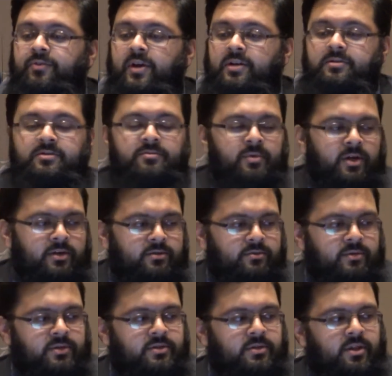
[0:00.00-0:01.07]
the fact of the
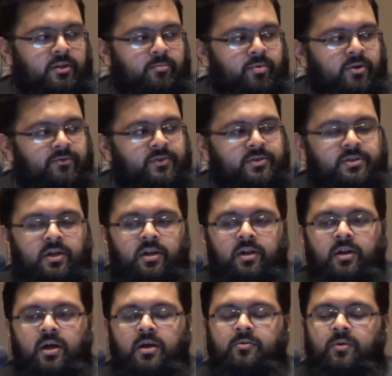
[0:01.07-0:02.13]
matter is, the Prophet
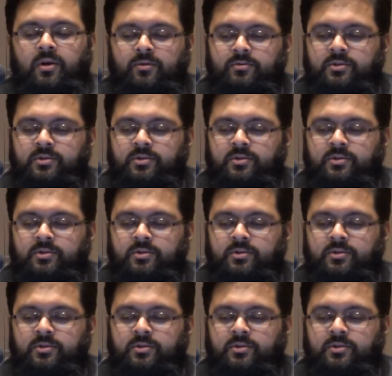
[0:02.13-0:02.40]
sallallahu